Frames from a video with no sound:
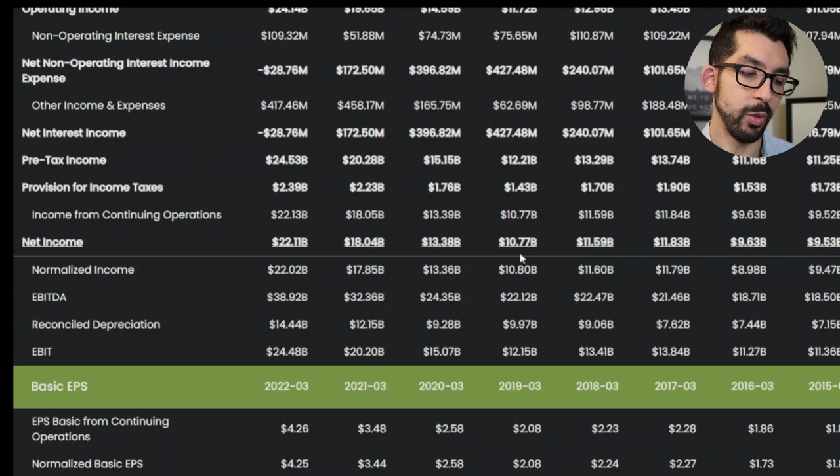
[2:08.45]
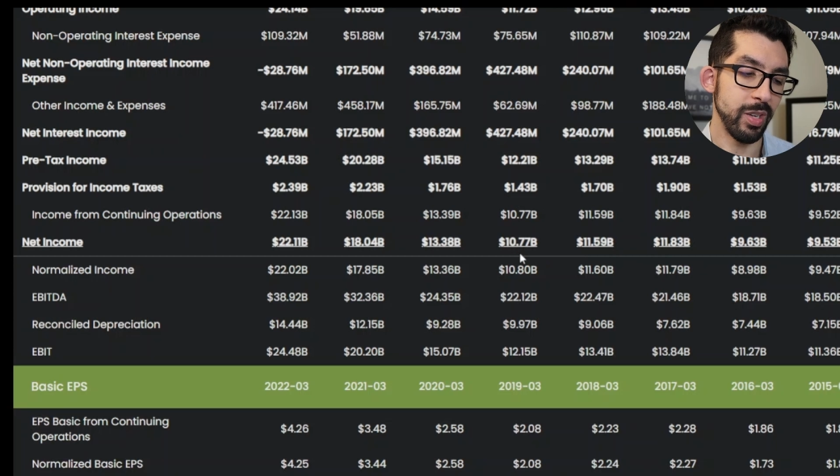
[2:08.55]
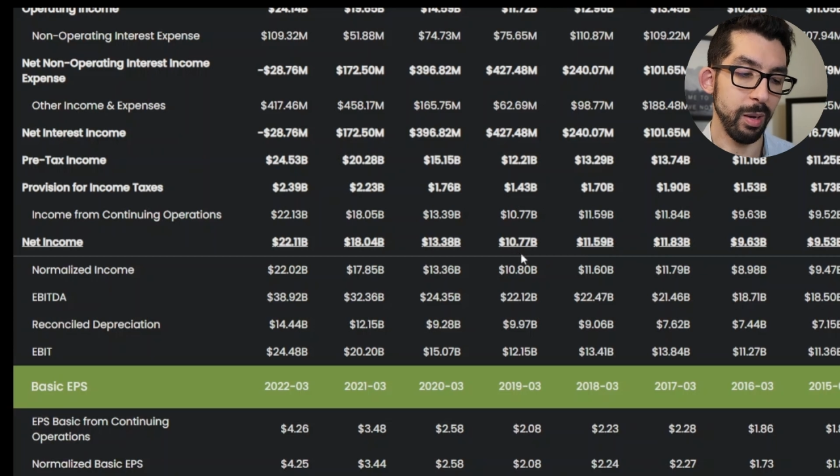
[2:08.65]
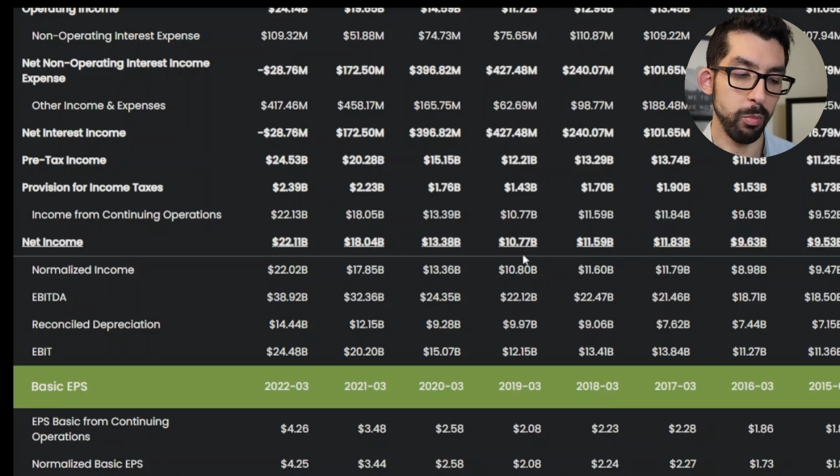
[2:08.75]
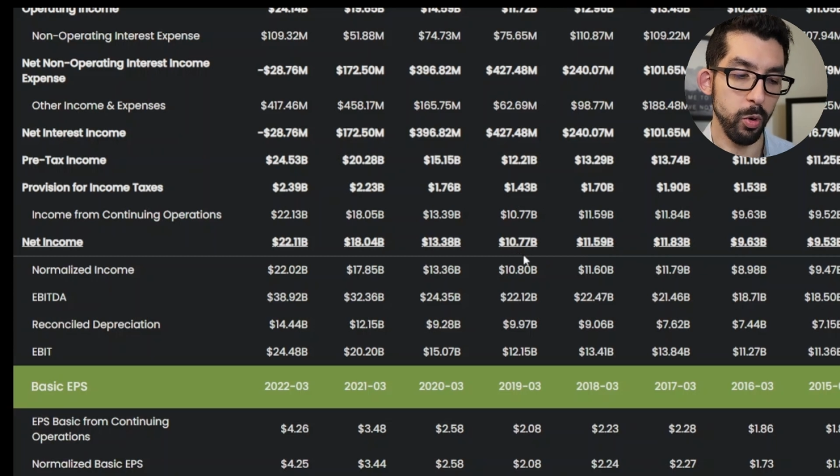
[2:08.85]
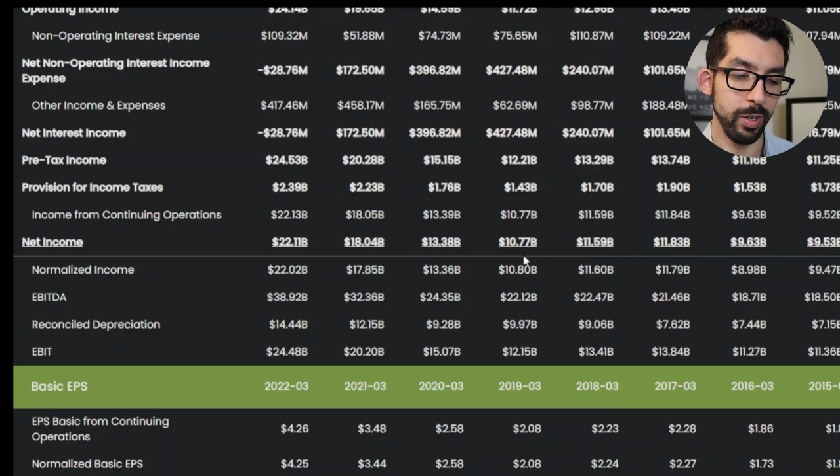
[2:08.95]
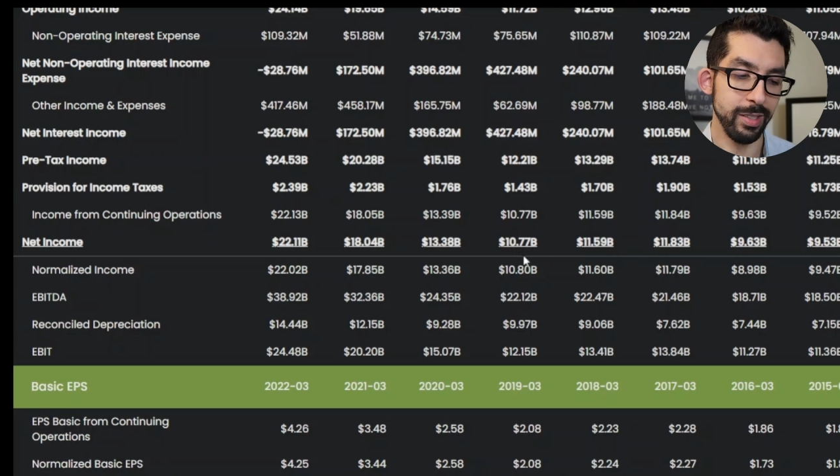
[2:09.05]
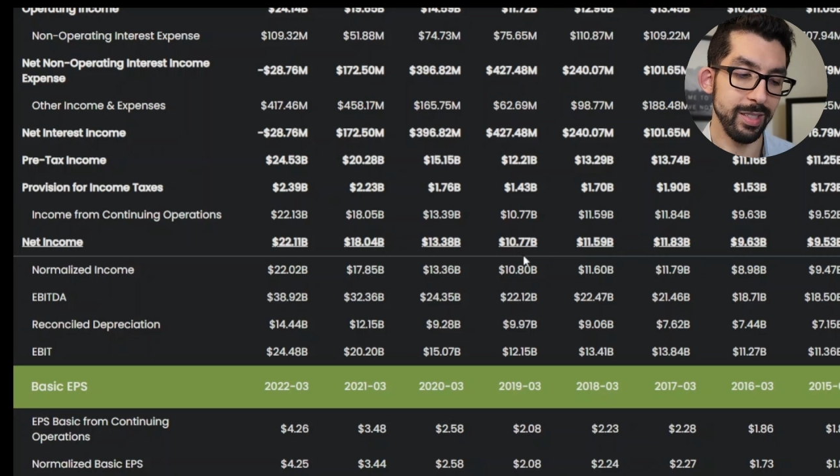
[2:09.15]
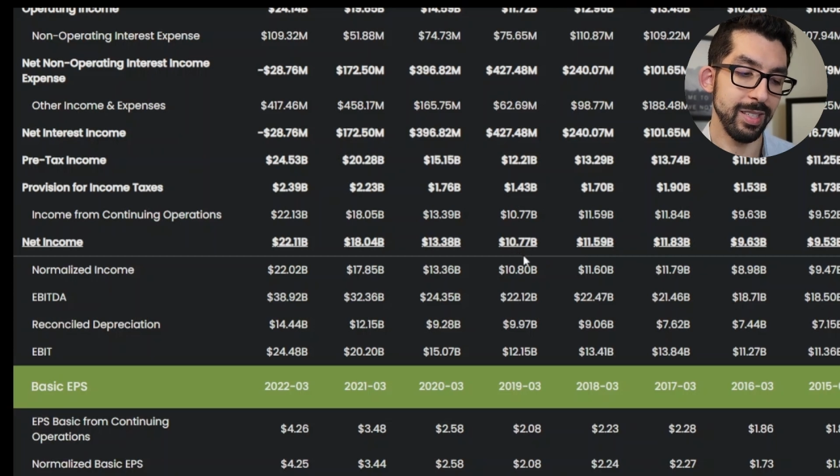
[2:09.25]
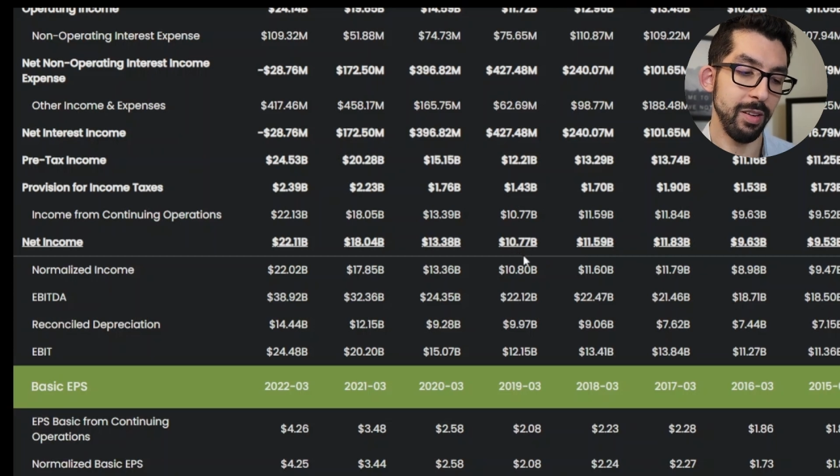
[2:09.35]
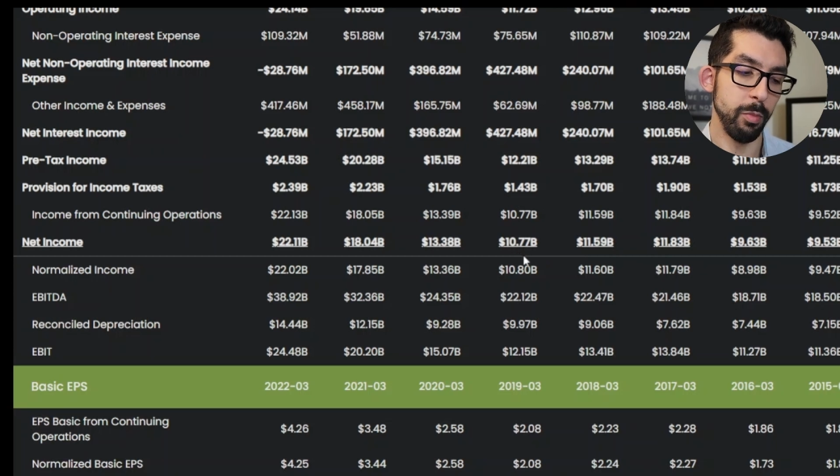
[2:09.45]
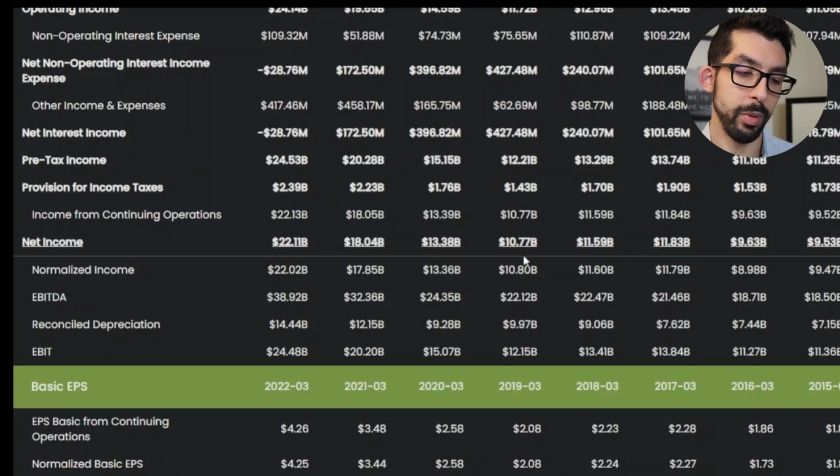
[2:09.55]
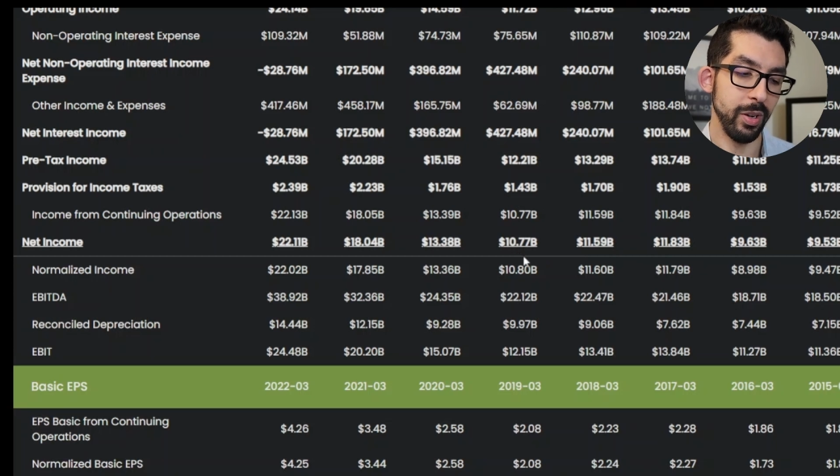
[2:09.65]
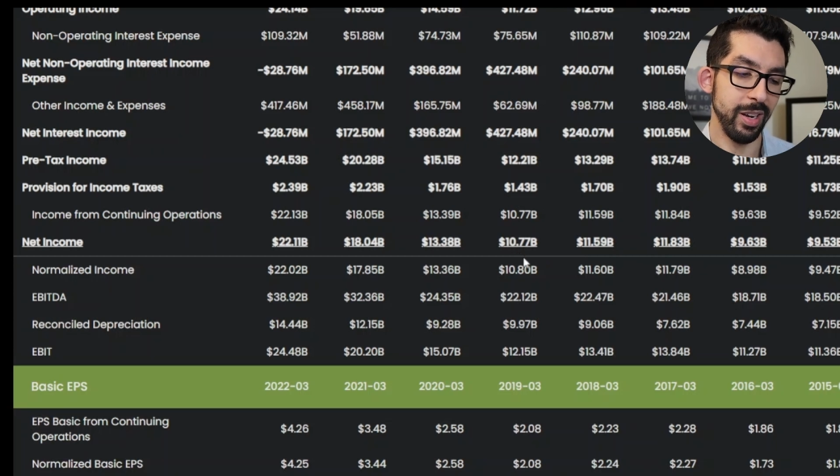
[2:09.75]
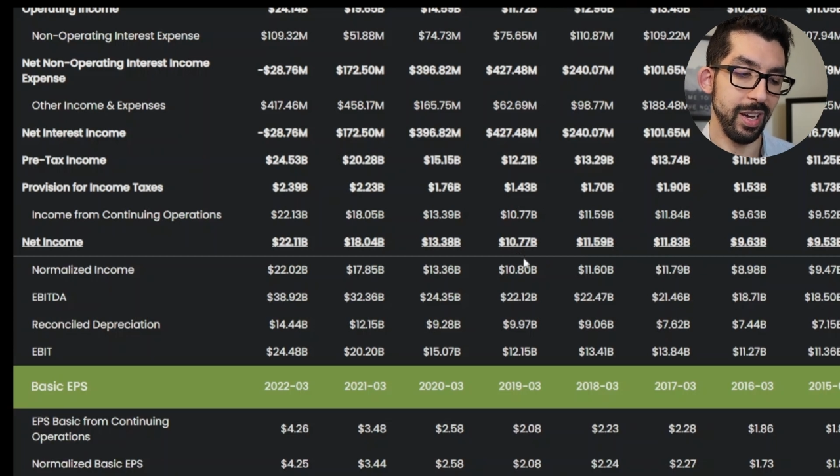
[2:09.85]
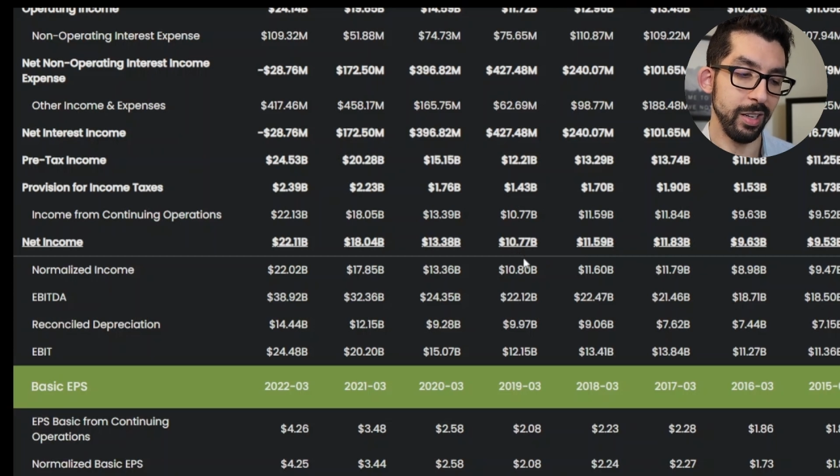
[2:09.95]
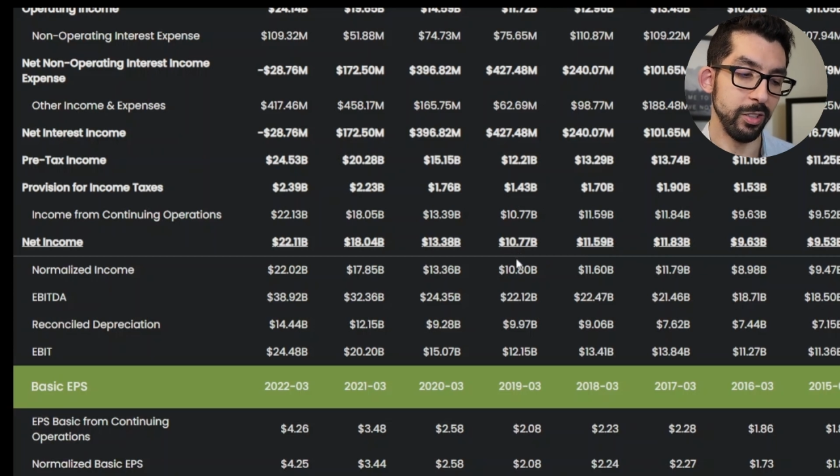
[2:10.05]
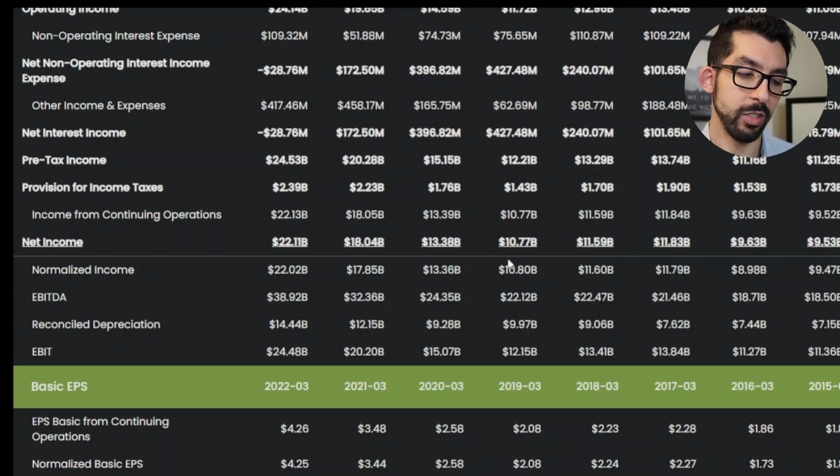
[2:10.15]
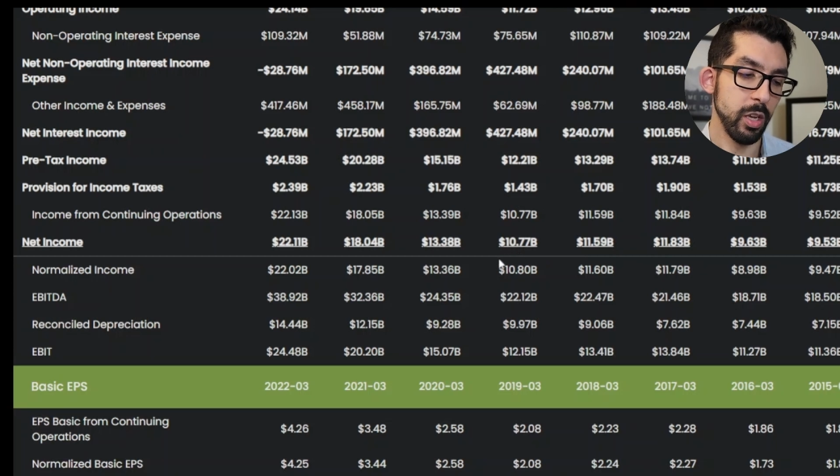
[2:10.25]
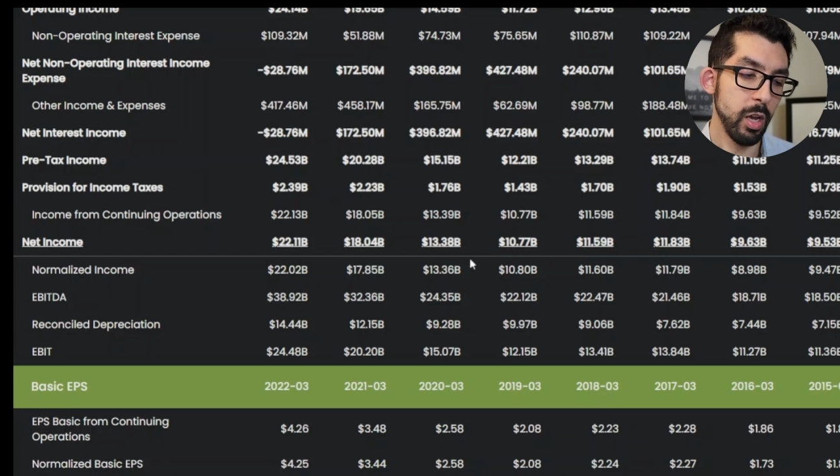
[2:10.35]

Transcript: $10.7 billion.